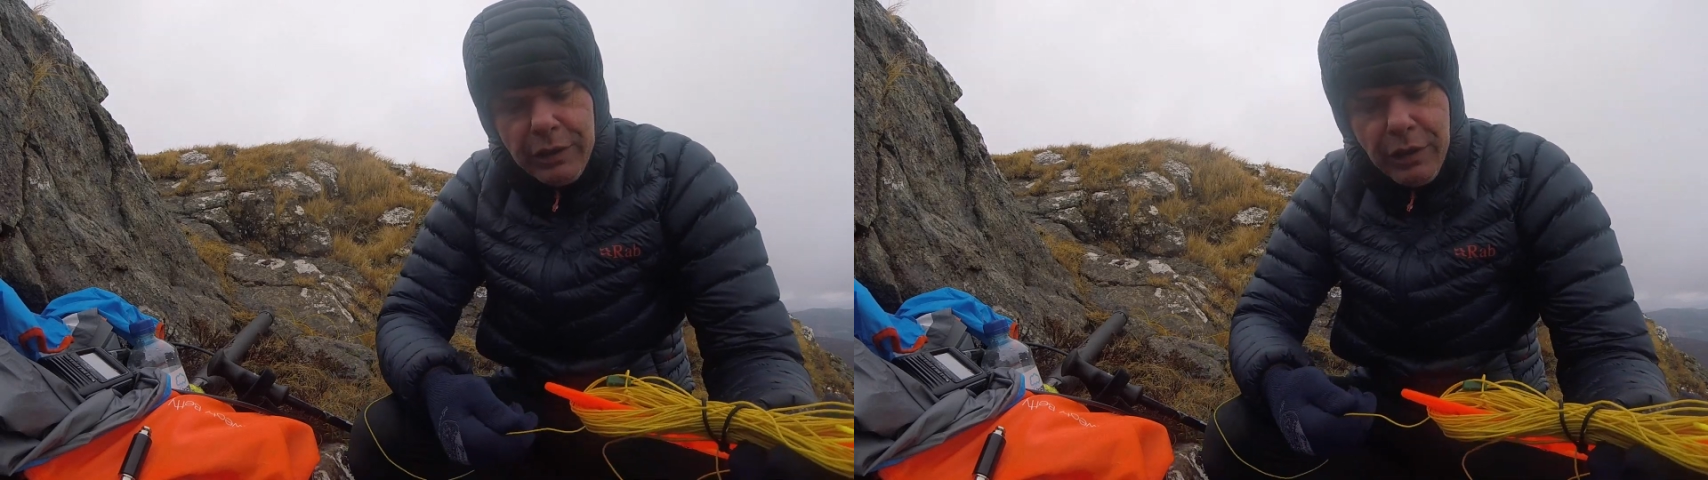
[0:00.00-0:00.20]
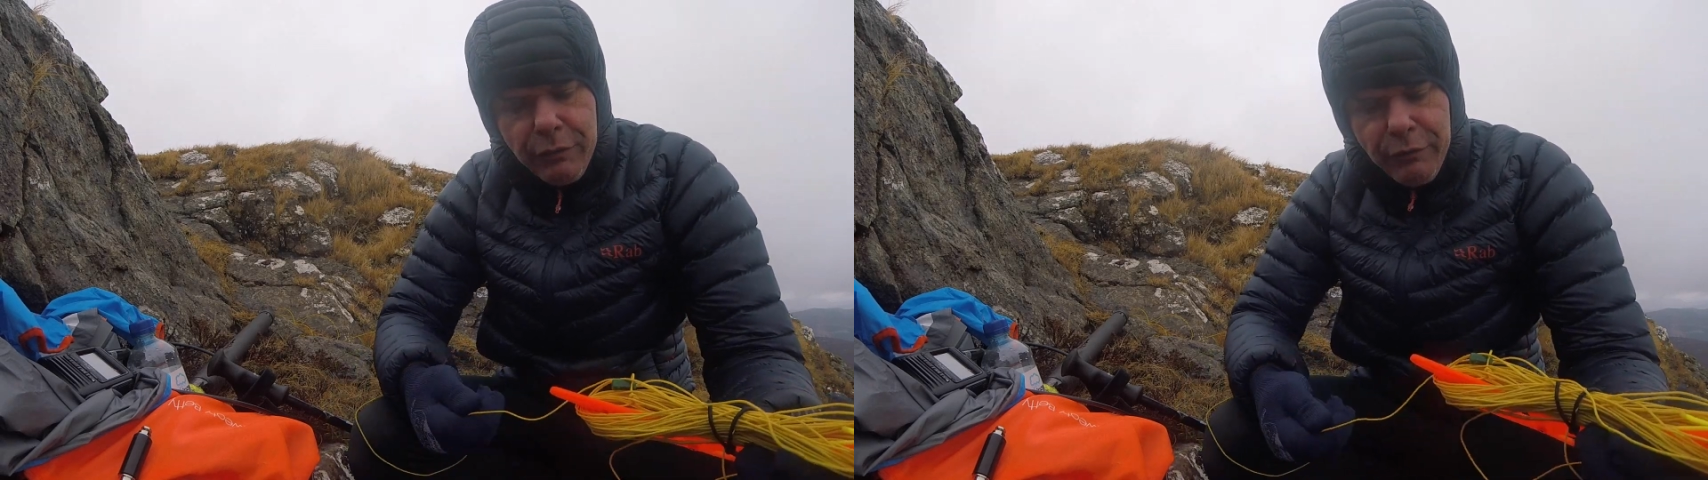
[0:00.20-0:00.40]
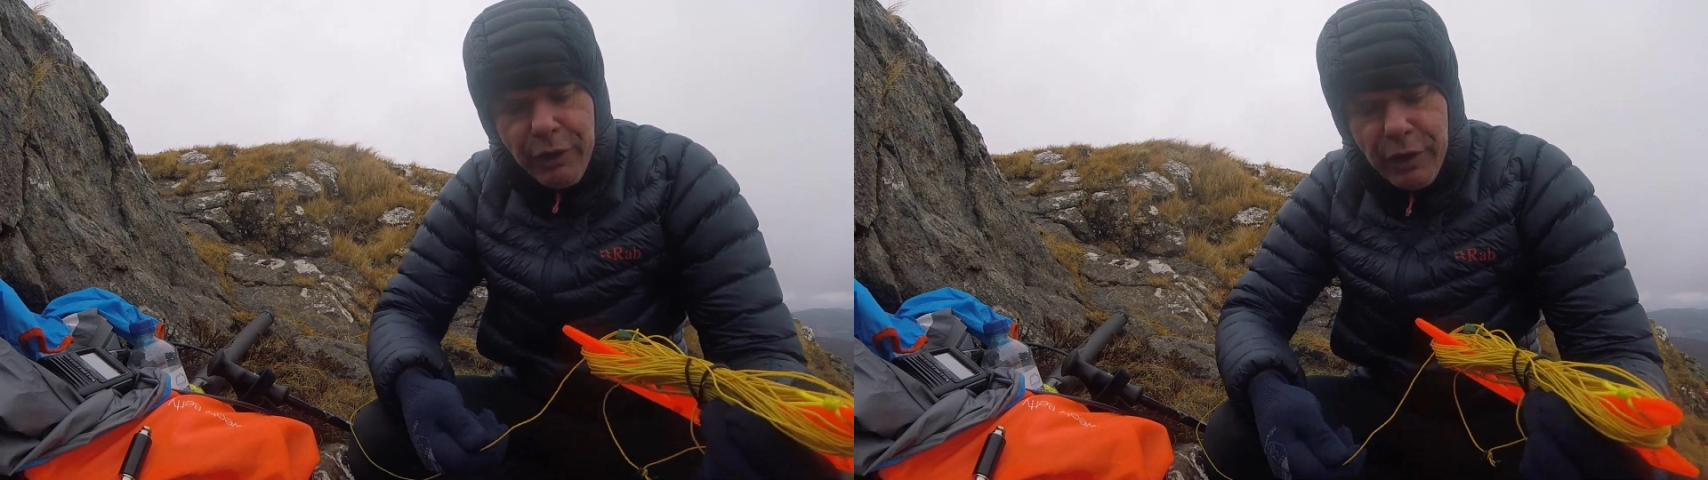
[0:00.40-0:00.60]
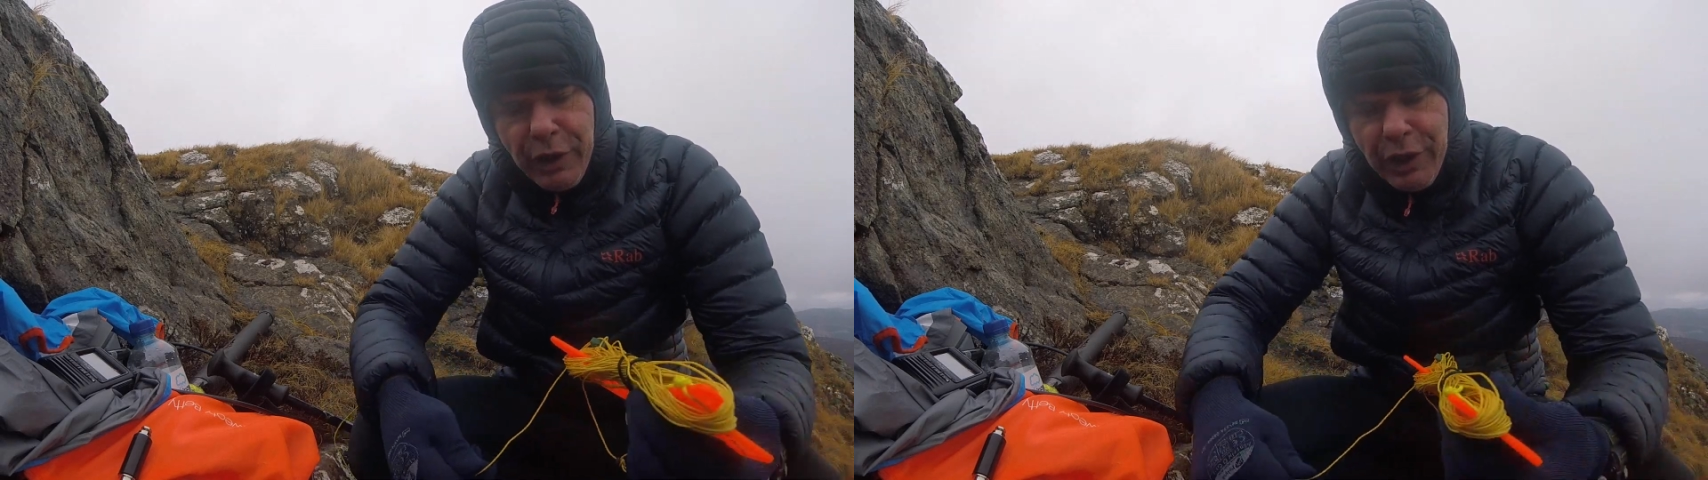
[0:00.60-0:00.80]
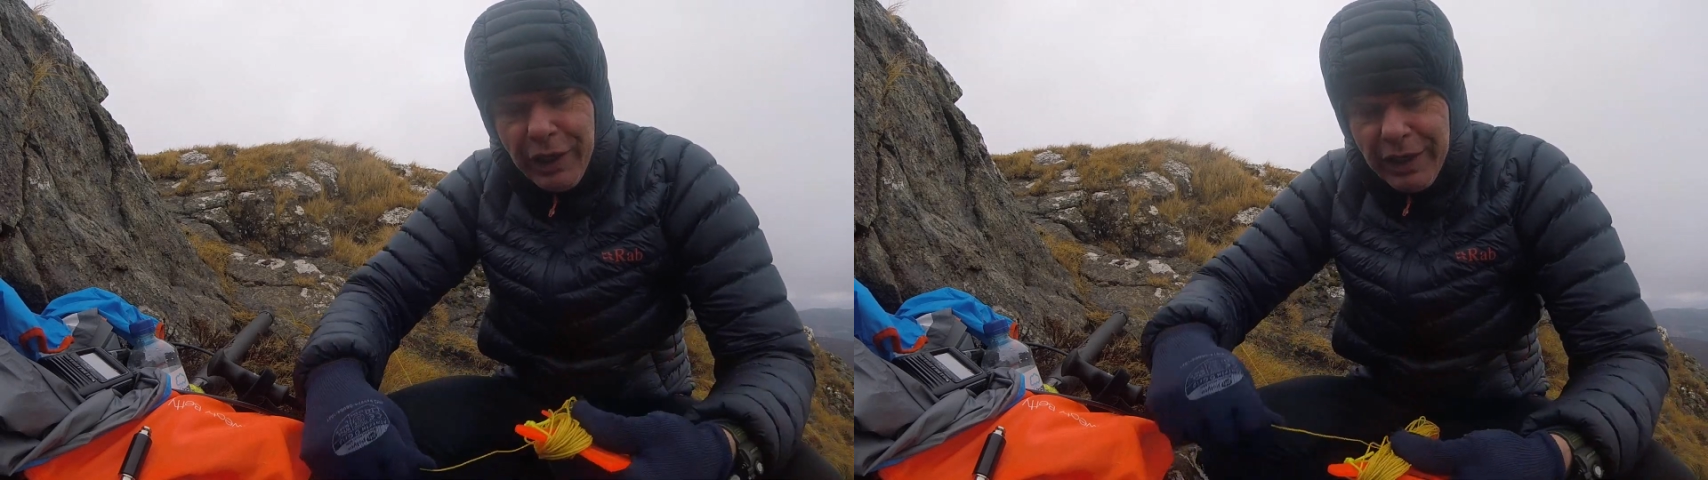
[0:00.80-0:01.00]
comfort
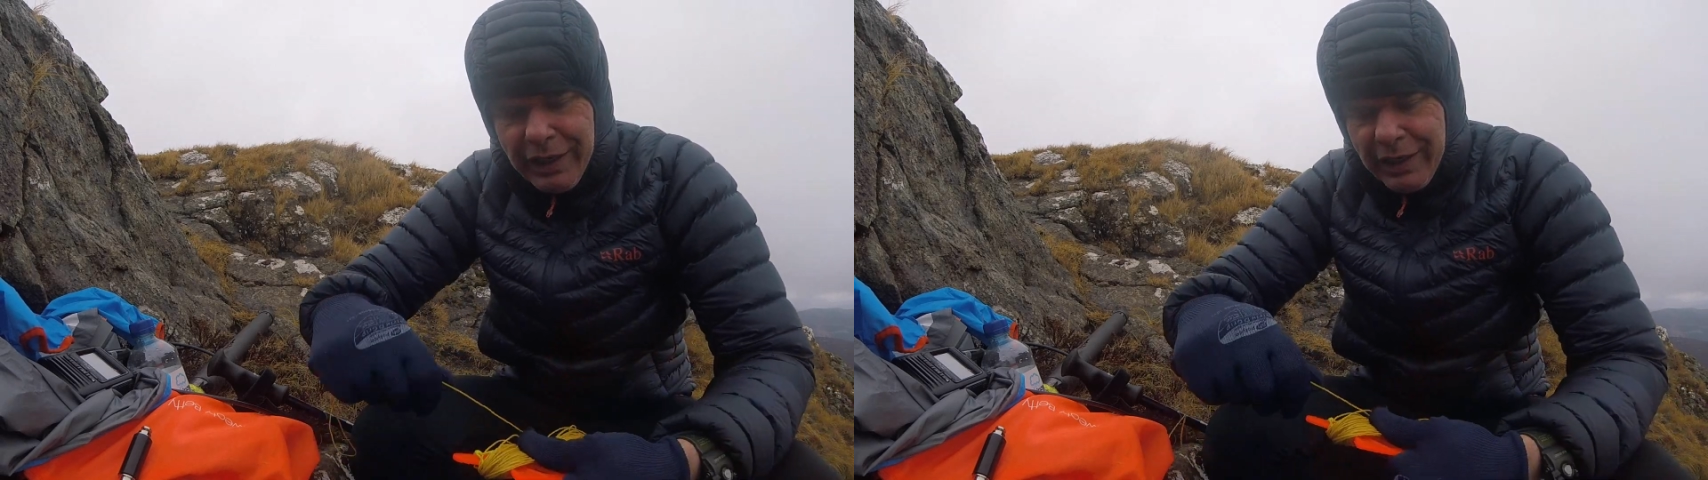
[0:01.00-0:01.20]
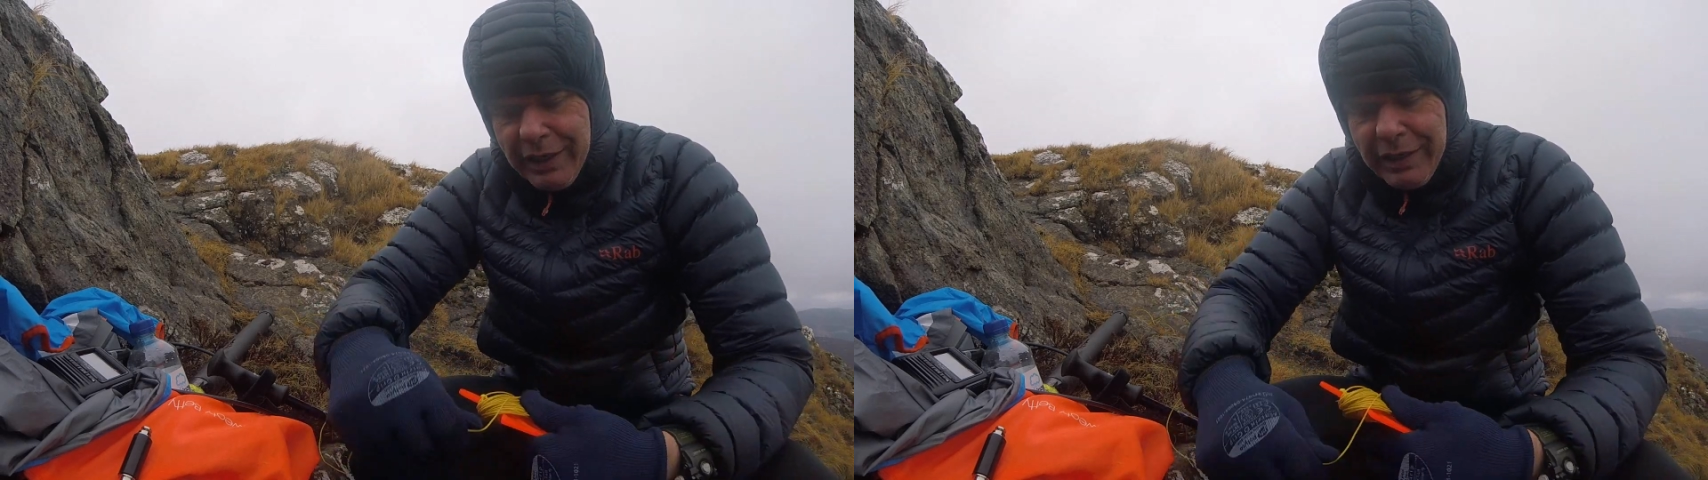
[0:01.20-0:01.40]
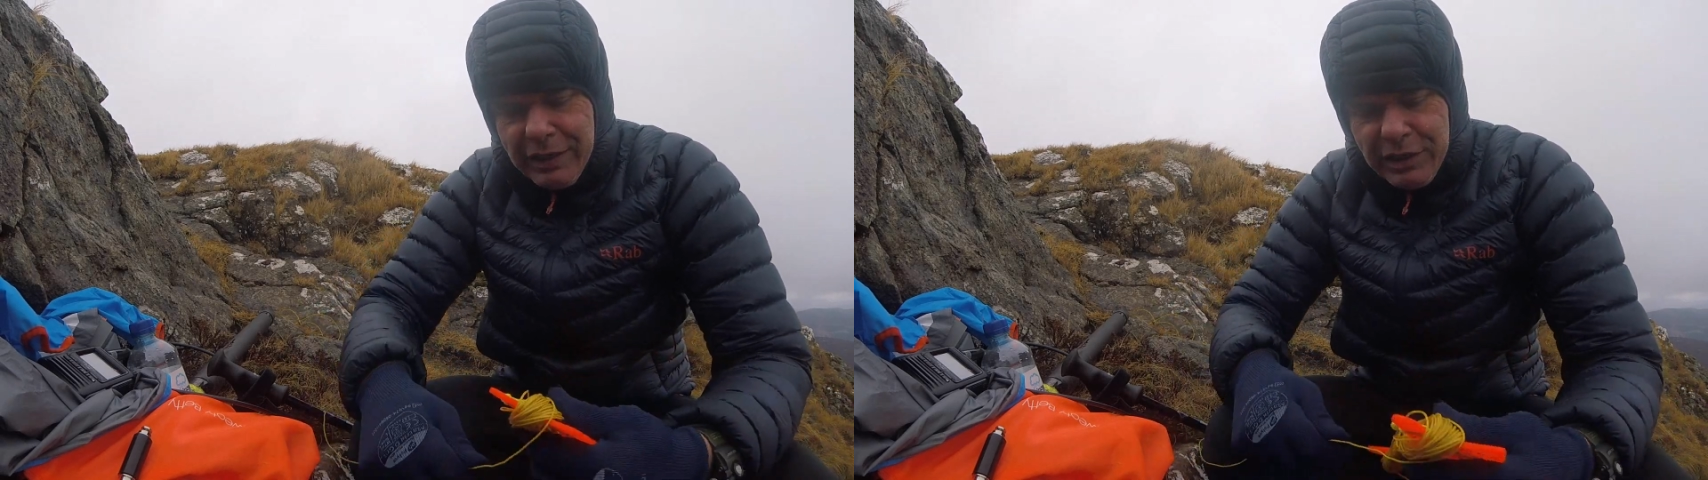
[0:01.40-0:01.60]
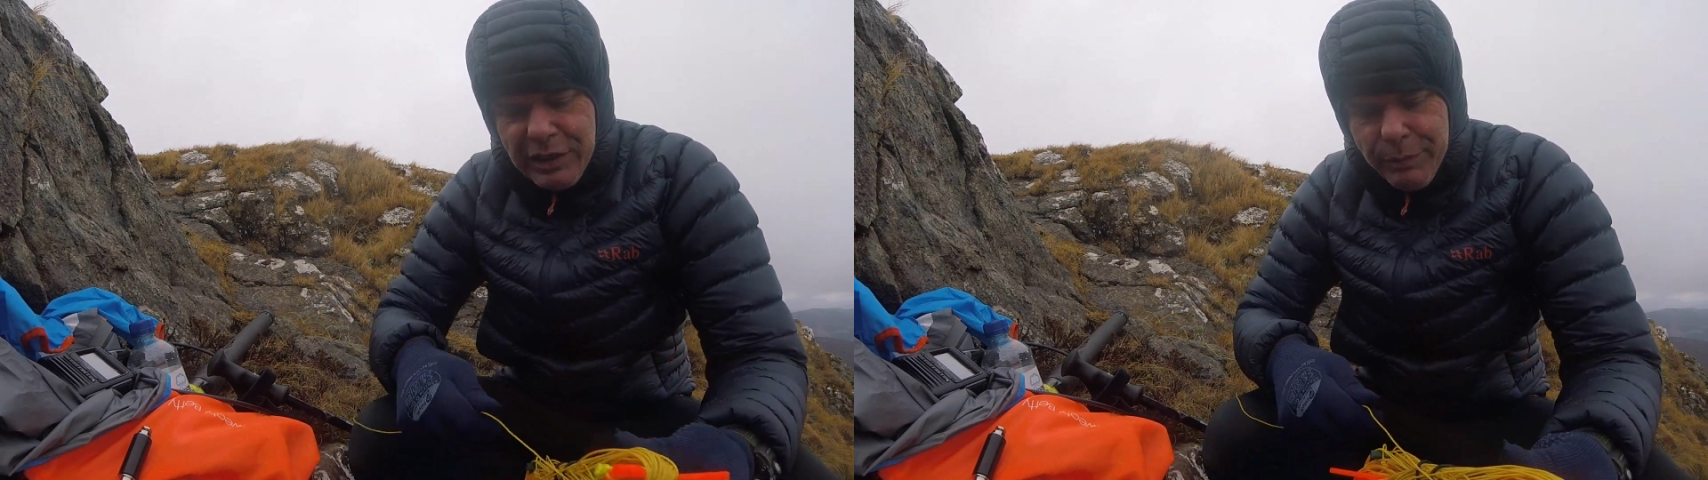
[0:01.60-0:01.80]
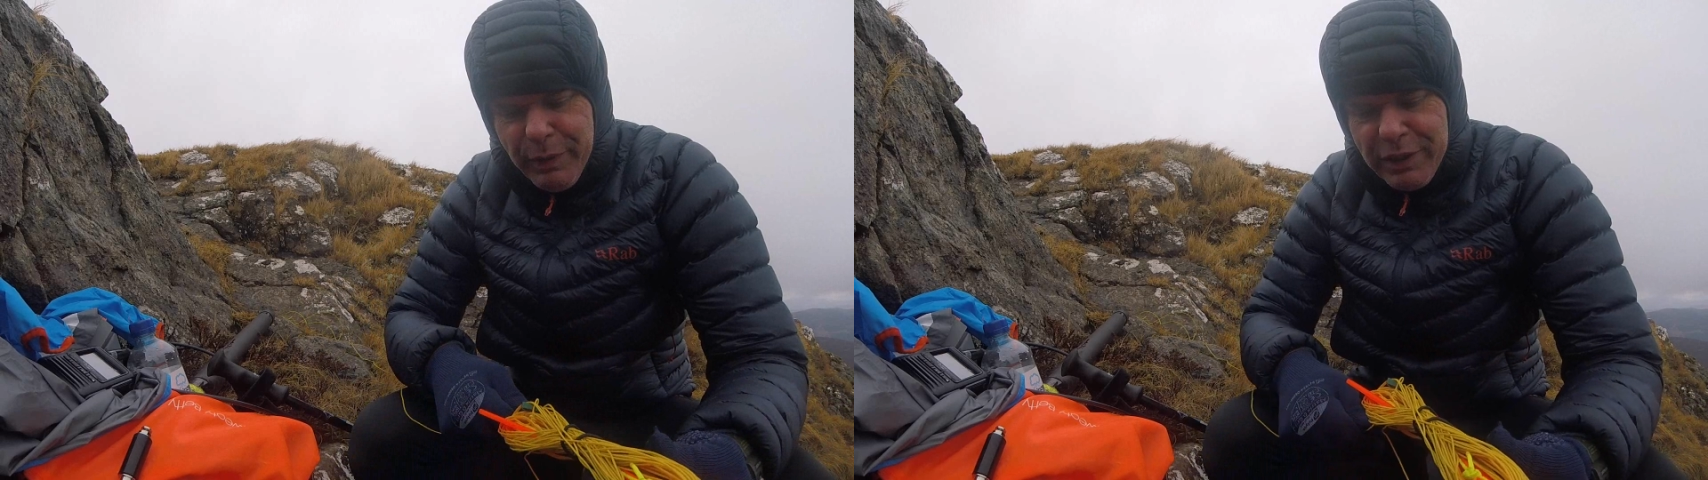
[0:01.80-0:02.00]
and
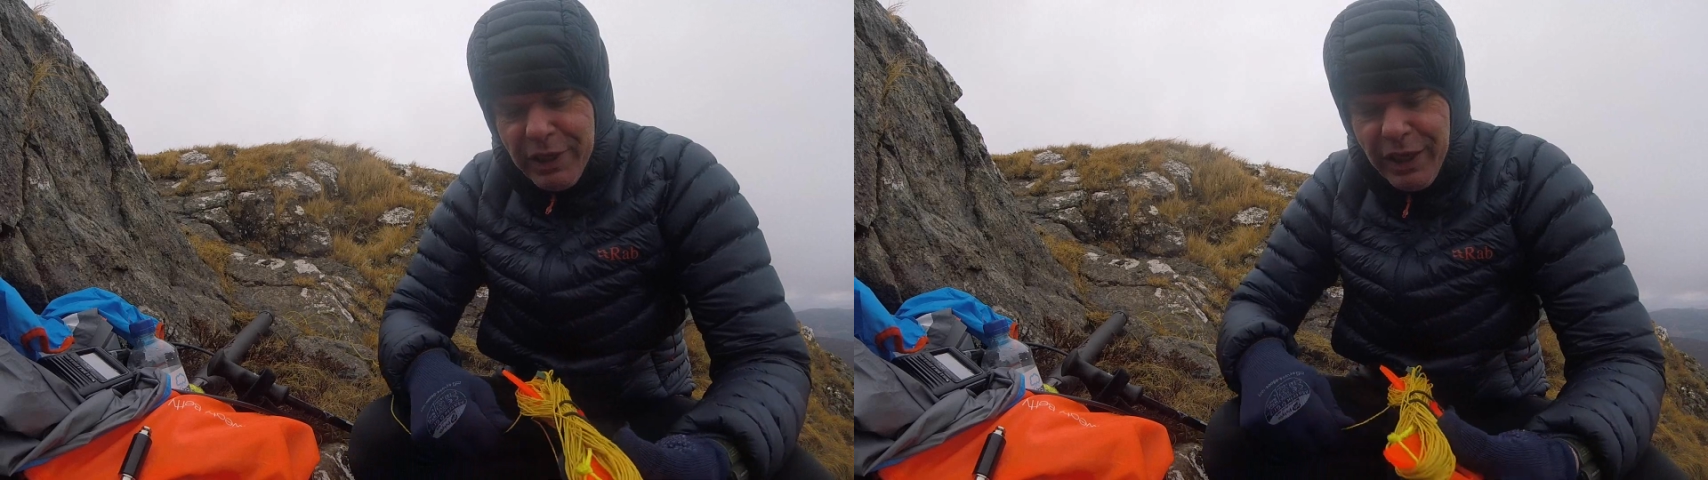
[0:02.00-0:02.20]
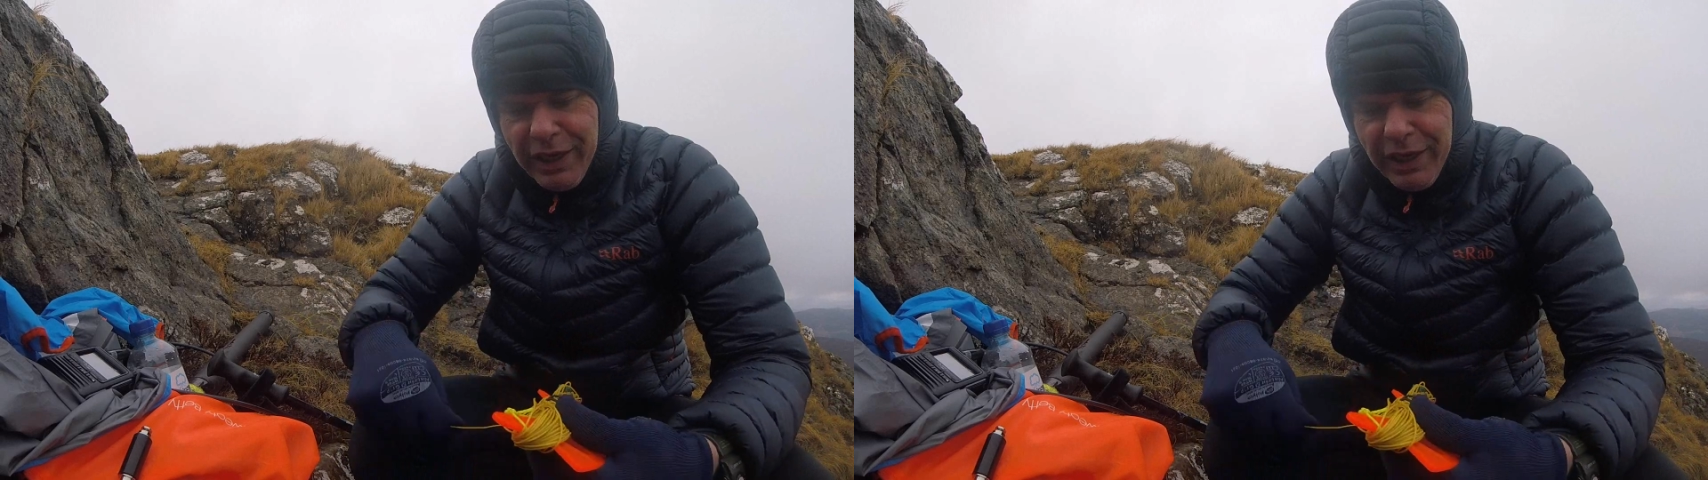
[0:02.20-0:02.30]
speed